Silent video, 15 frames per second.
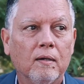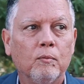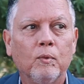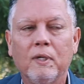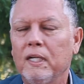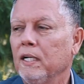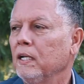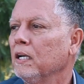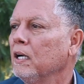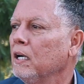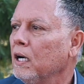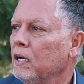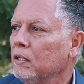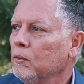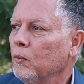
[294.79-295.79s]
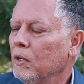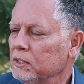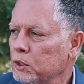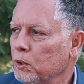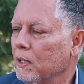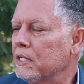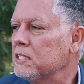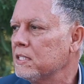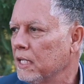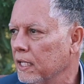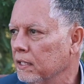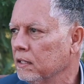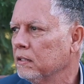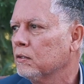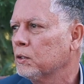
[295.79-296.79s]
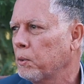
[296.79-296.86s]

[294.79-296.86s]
we want to extend